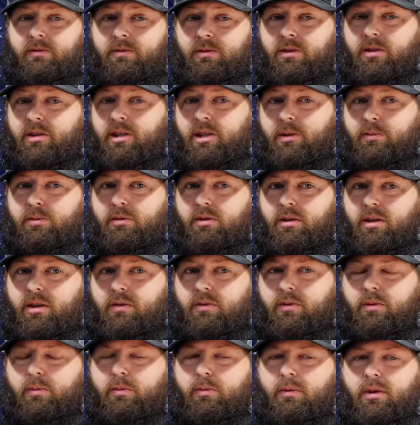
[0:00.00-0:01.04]
for a couple
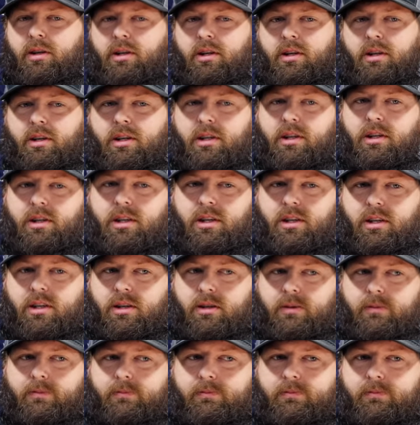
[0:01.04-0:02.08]
of them,
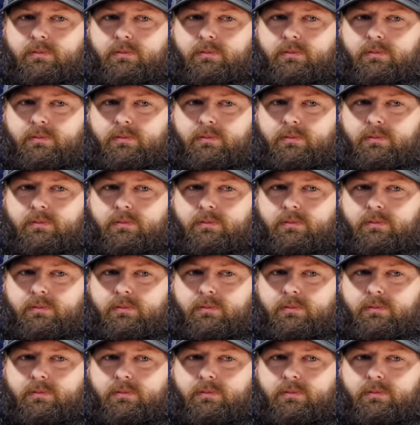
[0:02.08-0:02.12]
um,